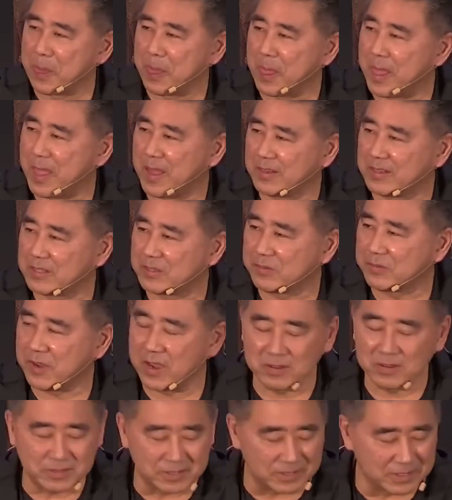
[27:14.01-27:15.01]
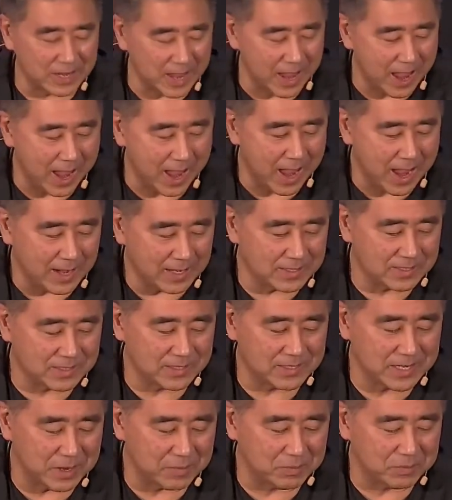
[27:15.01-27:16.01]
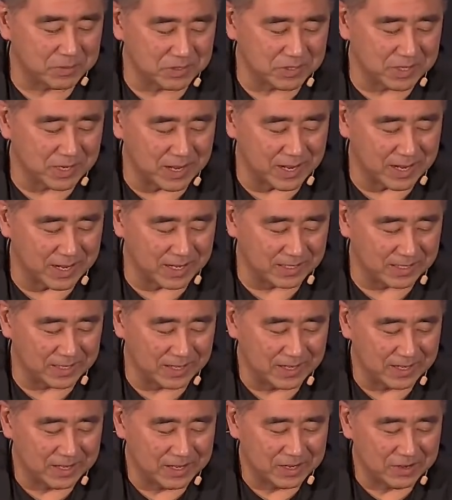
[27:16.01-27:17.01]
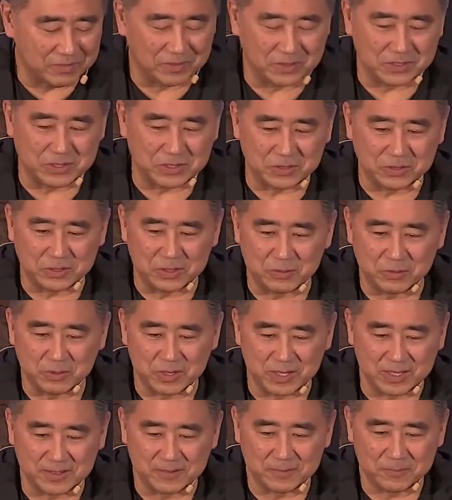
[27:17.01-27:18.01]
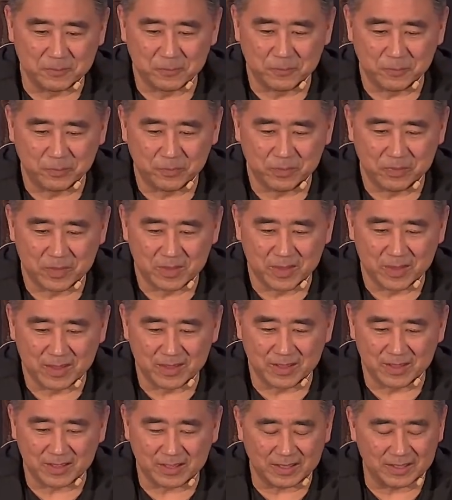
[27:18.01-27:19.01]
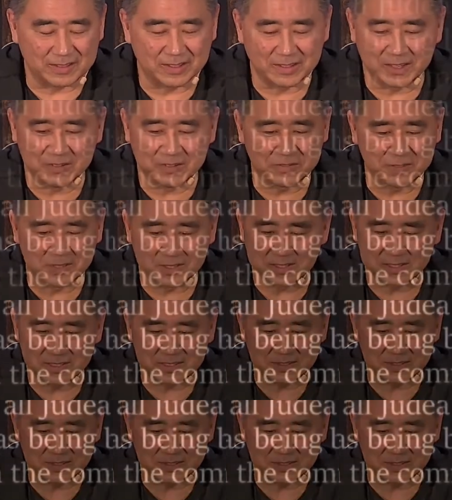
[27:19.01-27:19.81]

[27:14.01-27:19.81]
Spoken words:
And it's found in Acts chapter 9, verse 31. I love this.